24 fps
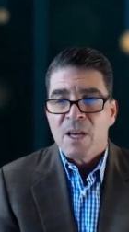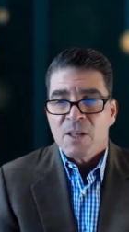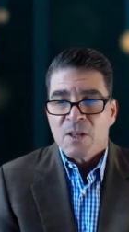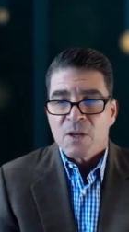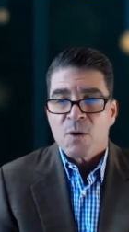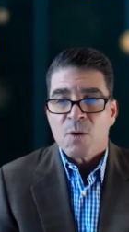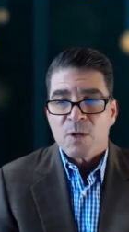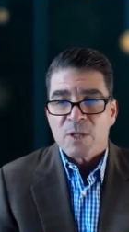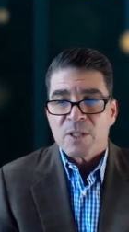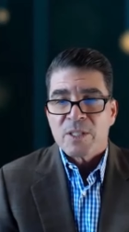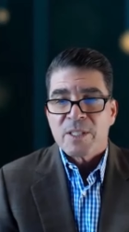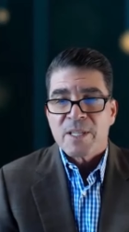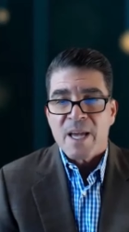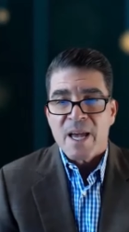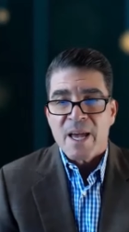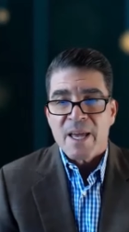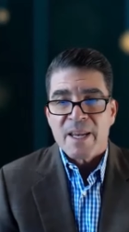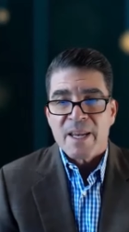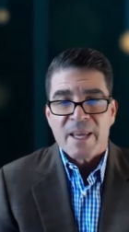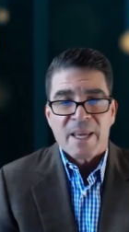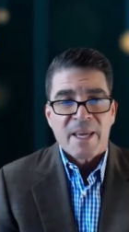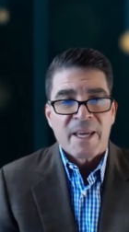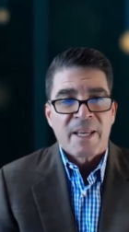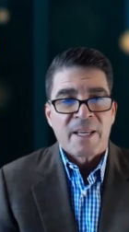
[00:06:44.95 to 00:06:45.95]
the court
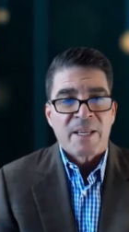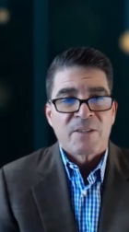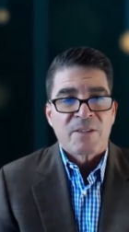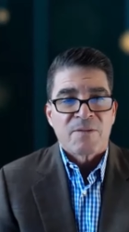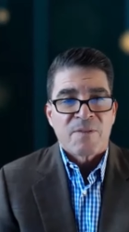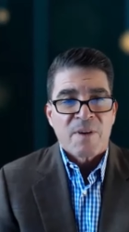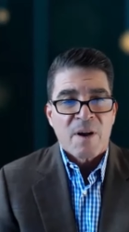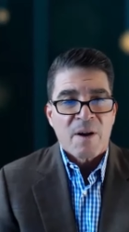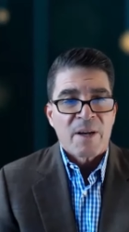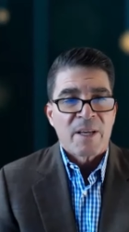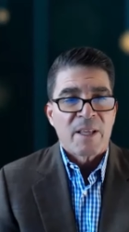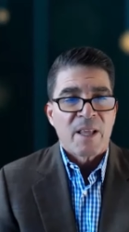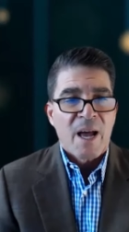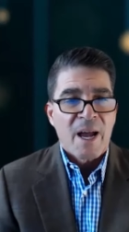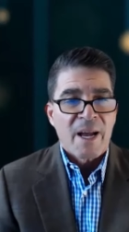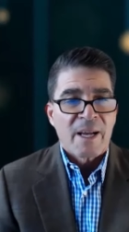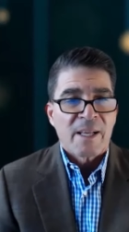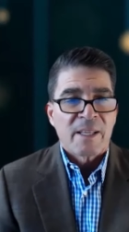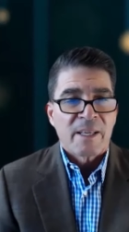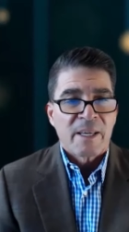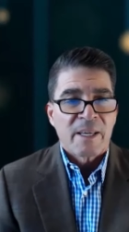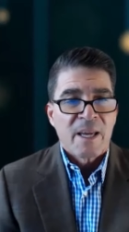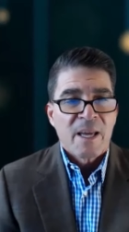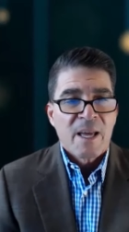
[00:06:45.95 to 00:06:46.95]
said it is very
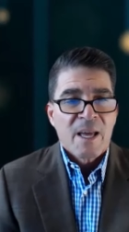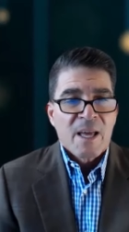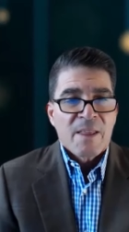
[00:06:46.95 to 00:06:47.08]
likely